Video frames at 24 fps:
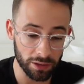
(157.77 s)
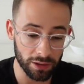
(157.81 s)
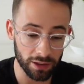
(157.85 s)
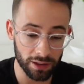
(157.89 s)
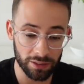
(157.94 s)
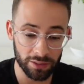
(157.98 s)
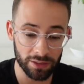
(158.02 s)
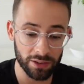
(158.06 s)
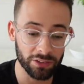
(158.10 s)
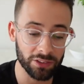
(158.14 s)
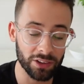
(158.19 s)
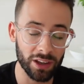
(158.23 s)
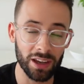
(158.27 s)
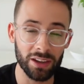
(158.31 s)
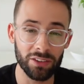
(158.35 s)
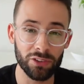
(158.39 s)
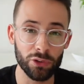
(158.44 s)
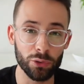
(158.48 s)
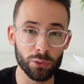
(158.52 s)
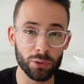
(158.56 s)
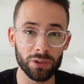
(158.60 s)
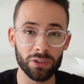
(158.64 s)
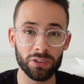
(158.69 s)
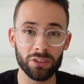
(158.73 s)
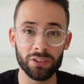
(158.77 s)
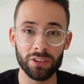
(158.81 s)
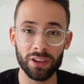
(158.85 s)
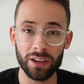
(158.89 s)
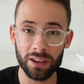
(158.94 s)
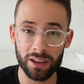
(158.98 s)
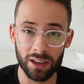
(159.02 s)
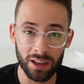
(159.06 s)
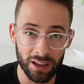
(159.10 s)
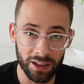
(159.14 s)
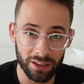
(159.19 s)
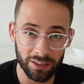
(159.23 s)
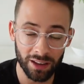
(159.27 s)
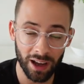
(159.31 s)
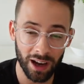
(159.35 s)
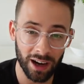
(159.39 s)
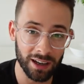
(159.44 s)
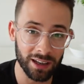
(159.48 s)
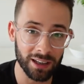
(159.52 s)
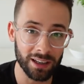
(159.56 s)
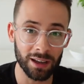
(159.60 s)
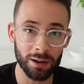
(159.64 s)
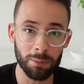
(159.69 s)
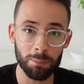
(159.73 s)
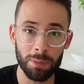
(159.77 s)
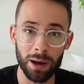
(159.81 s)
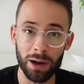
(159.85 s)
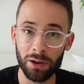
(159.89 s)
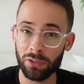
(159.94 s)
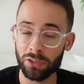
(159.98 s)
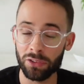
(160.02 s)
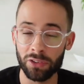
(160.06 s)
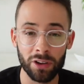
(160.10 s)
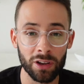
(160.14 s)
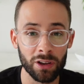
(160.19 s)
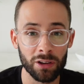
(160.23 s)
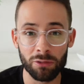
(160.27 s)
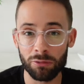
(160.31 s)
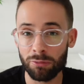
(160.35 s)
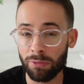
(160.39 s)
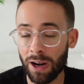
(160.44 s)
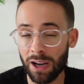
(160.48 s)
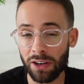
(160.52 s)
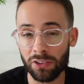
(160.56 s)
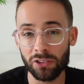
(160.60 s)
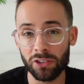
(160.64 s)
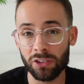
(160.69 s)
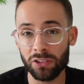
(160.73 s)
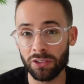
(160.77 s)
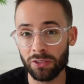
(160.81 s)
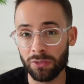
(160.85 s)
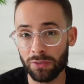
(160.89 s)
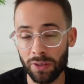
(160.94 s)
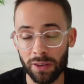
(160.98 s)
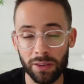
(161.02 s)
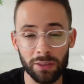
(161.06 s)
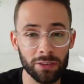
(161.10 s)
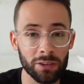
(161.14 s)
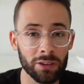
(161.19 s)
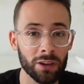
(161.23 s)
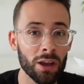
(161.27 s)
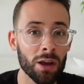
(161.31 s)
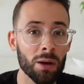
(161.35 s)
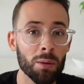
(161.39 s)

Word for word: In this case, you can stake tiny amounts fractions of ETH,